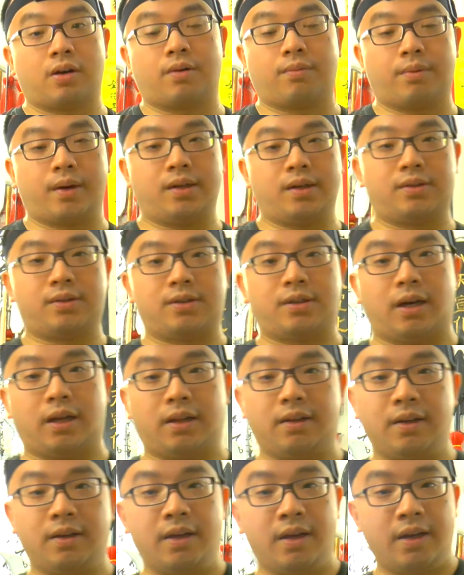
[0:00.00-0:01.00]
the way
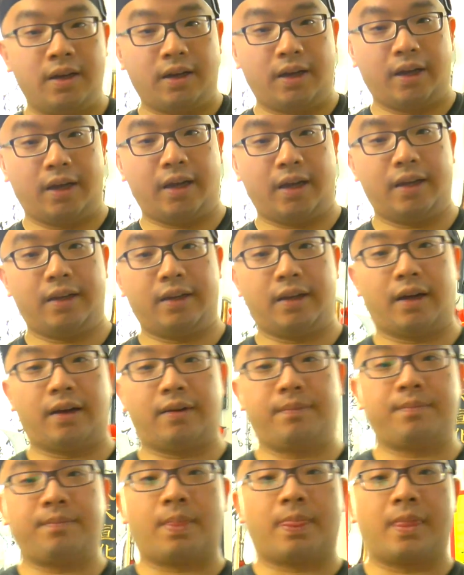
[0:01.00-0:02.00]
shut,
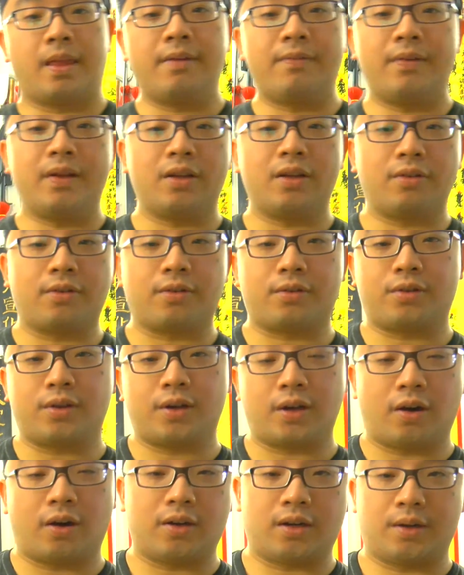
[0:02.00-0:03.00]
and even though you
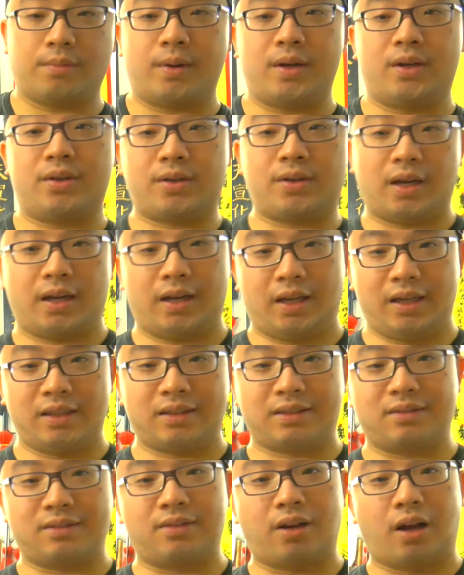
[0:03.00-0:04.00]
tune it all the way shut,
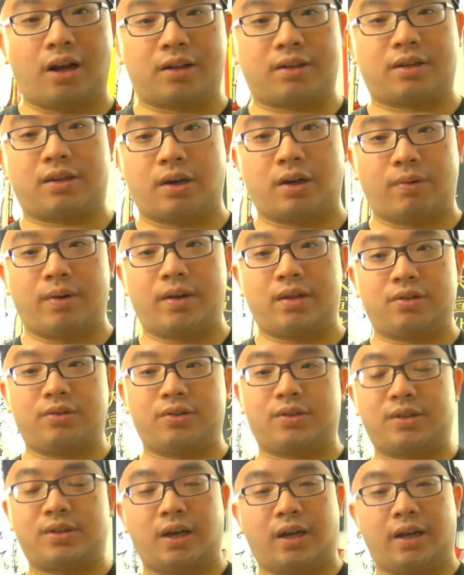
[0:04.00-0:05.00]
it's not going
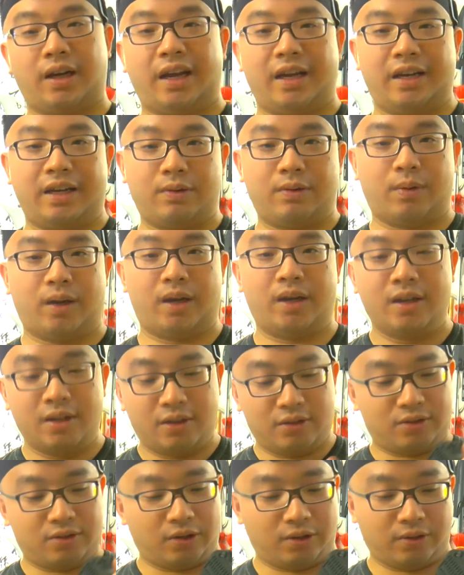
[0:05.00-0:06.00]
to shut anyway,
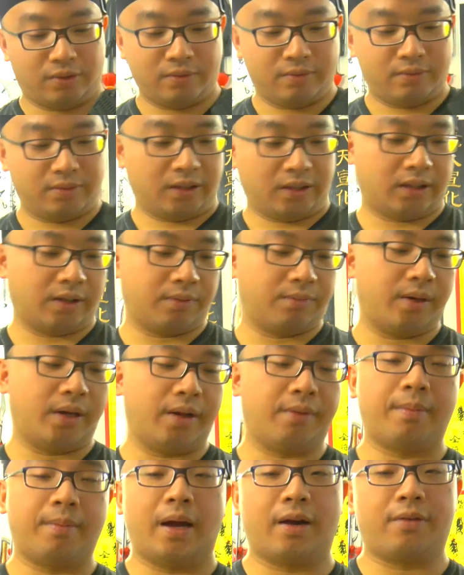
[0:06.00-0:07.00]
so doesn't
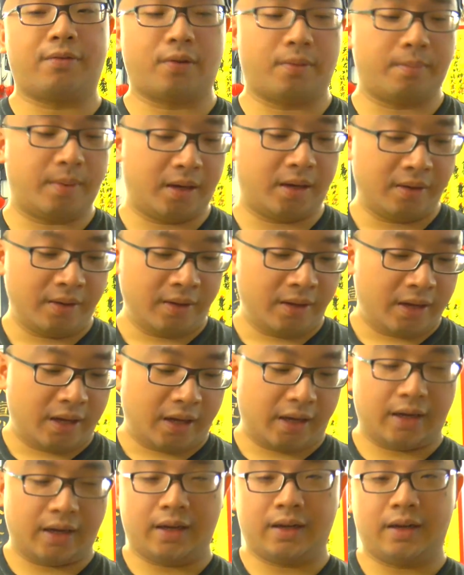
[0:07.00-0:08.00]
really matter for me.
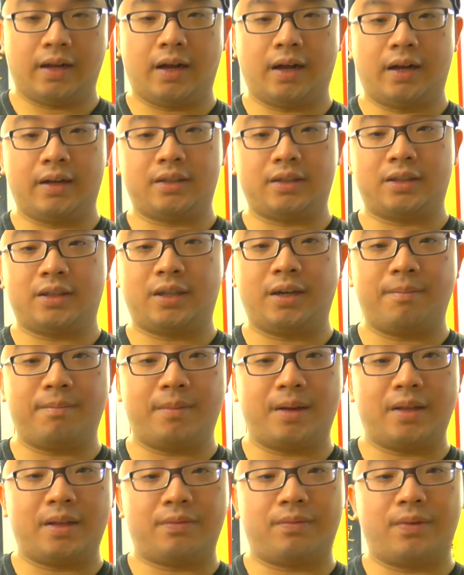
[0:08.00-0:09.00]
And the
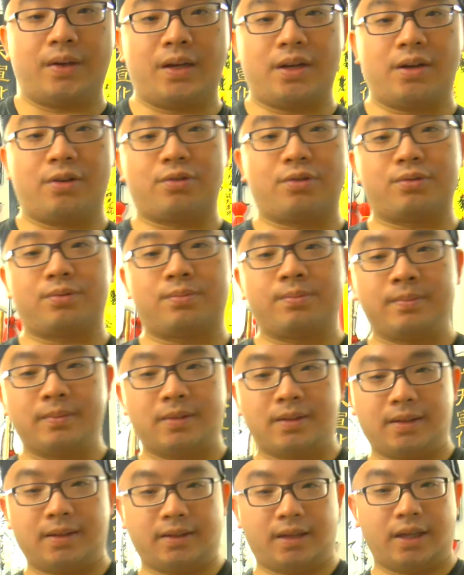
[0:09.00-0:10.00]
Tippmann video,
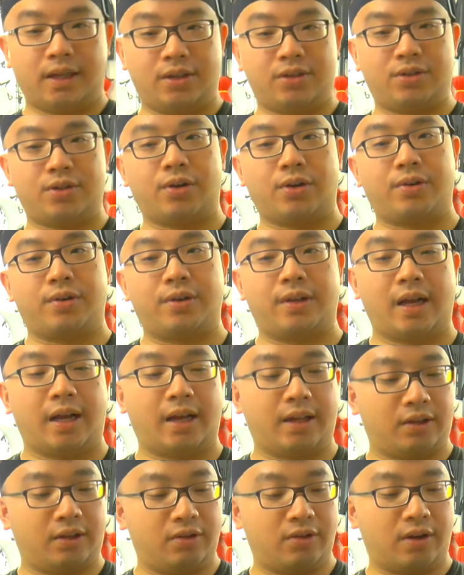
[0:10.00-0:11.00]
they show you
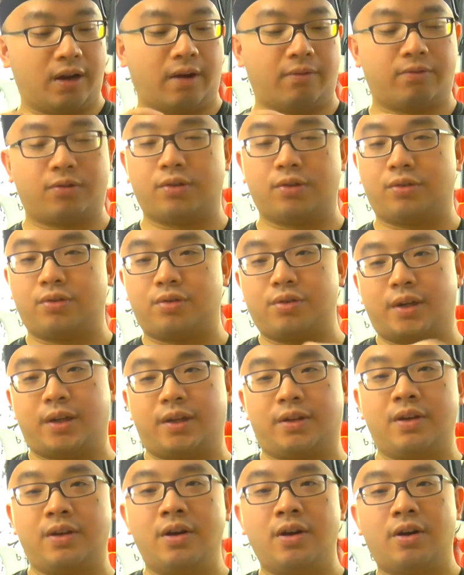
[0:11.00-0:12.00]
that you have to tune
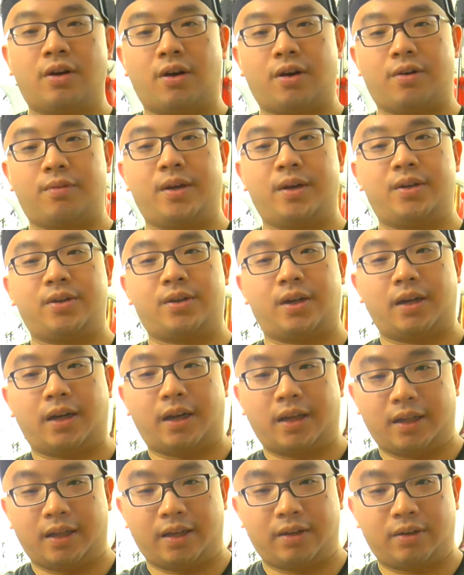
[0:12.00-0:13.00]
it all the way
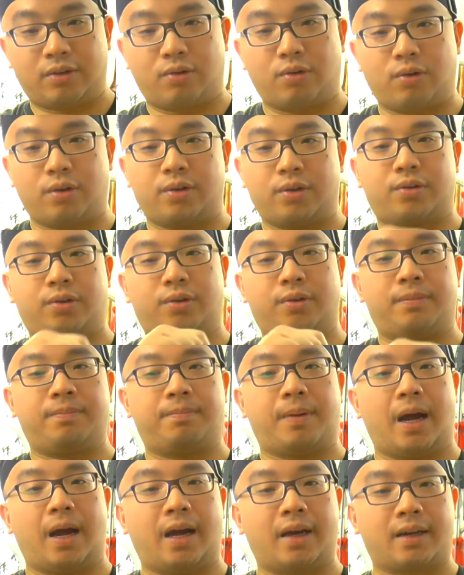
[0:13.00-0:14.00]
shut and then quarter turn
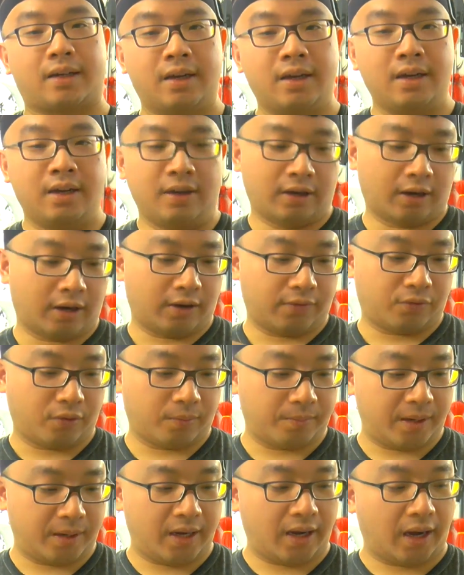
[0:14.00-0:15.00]
back.
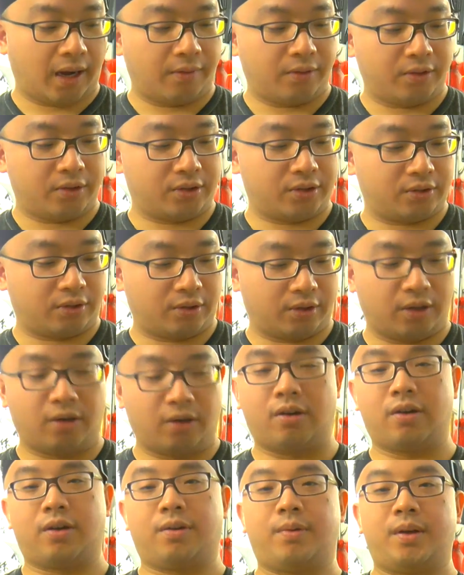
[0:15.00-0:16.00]
For me, I would just turn it
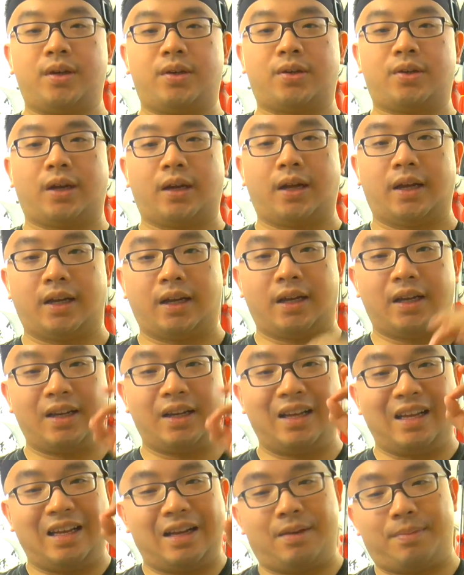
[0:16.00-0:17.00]
all the way shut and a
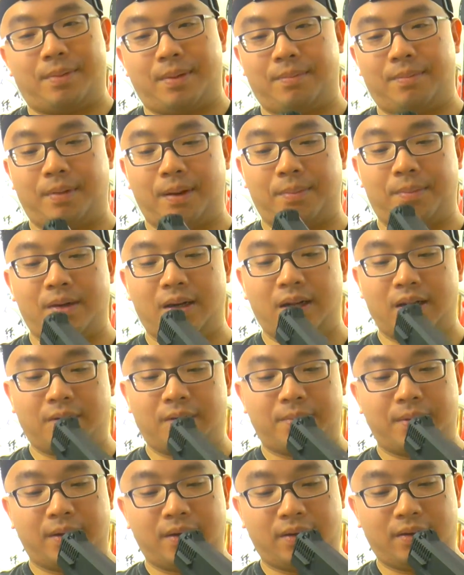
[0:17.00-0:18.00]
little bit, maybe a little
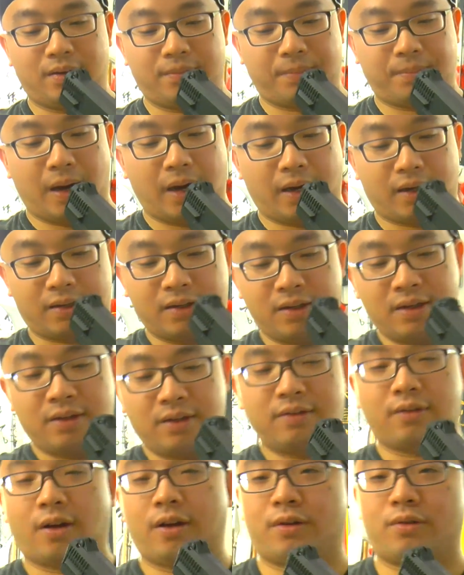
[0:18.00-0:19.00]
bit back,
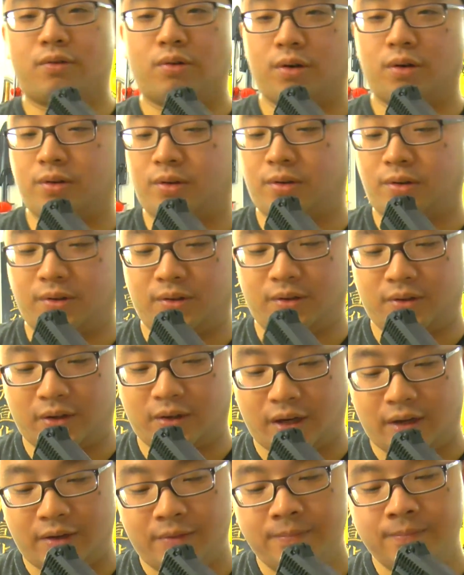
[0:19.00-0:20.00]
not quarter turn.
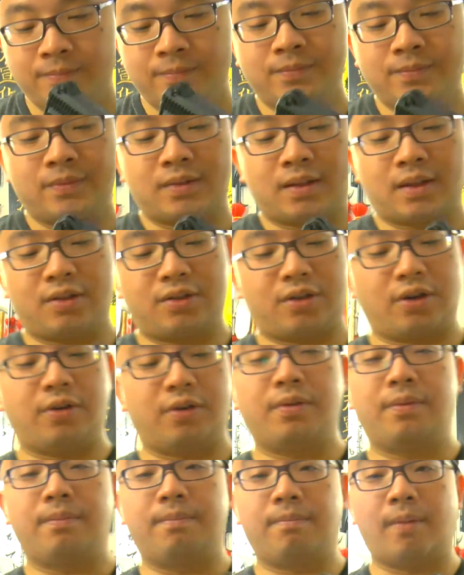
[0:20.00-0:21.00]
Okay,
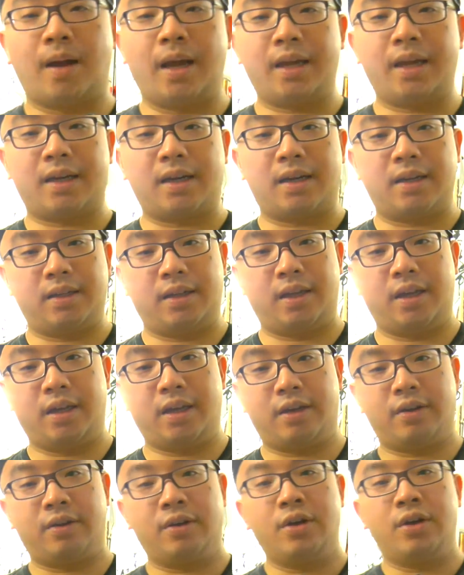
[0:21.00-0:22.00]
so my gun
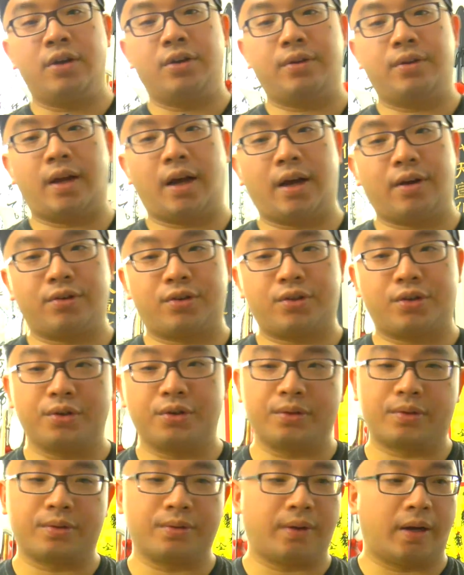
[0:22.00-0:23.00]
here now
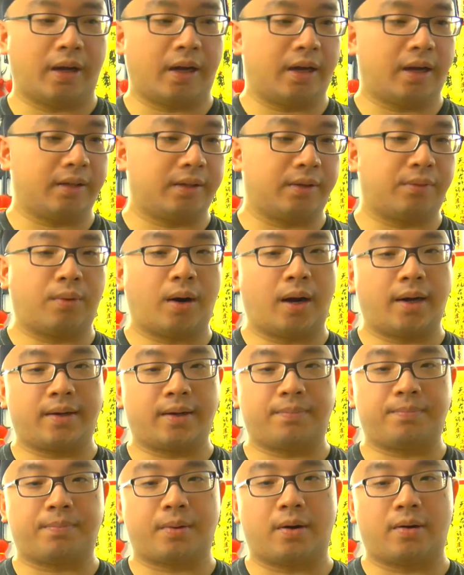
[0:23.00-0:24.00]
shoots the
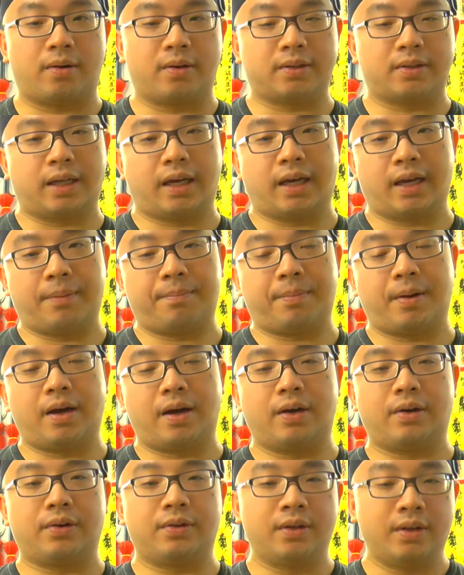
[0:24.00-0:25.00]
riot balls at
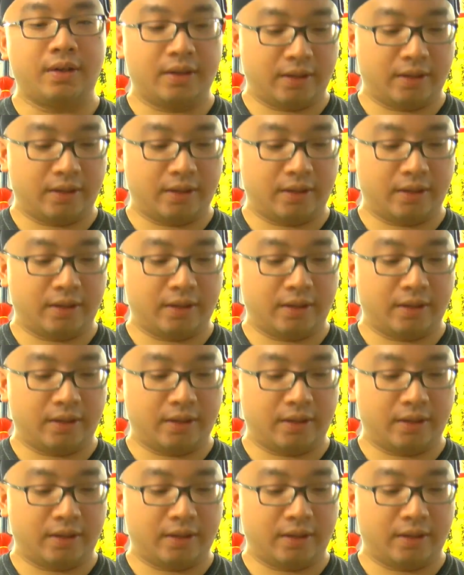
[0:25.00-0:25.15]
about